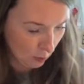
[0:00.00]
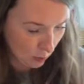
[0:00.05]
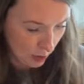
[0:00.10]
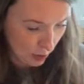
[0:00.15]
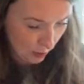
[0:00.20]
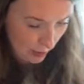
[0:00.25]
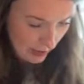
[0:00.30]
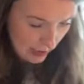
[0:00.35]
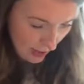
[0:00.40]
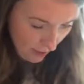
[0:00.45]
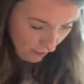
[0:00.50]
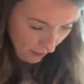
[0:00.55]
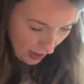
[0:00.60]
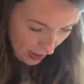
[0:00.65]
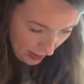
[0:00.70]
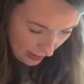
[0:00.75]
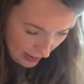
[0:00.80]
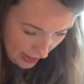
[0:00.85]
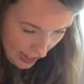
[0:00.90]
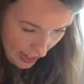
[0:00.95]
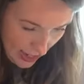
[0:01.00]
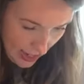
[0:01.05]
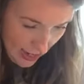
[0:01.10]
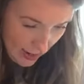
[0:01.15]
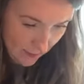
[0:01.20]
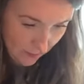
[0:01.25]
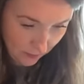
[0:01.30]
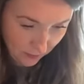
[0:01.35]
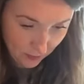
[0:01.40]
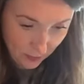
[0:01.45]
which we
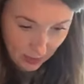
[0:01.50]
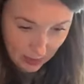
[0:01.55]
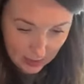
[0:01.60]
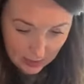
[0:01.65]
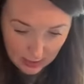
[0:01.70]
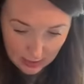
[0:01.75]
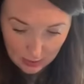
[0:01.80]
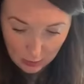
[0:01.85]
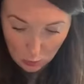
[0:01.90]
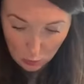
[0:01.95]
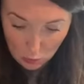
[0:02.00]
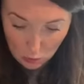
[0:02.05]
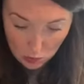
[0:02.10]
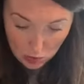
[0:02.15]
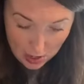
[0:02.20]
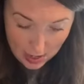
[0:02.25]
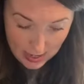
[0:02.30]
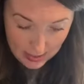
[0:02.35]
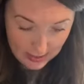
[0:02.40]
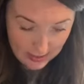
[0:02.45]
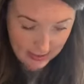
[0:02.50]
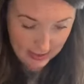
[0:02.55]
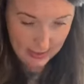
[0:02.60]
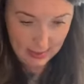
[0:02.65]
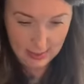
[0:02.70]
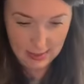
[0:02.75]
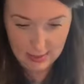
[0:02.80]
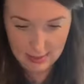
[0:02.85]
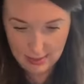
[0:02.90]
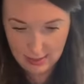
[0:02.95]
definitely want
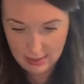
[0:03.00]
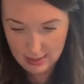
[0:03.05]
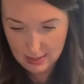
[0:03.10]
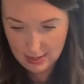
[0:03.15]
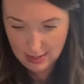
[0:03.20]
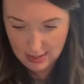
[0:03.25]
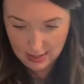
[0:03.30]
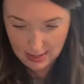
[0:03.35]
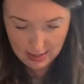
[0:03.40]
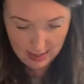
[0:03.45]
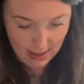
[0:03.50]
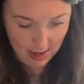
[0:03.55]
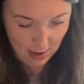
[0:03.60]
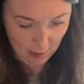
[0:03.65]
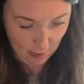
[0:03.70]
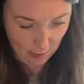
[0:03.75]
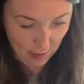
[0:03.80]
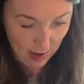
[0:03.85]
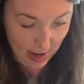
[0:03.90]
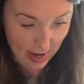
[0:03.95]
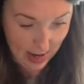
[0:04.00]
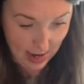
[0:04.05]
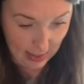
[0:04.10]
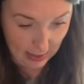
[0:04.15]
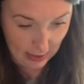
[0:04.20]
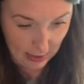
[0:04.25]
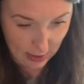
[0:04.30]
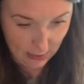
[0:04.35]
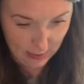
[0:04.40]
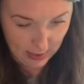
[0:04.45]
that
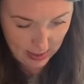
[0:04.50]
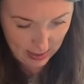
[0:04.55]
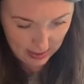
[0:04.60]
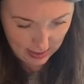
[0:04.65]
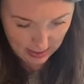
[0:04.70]
red going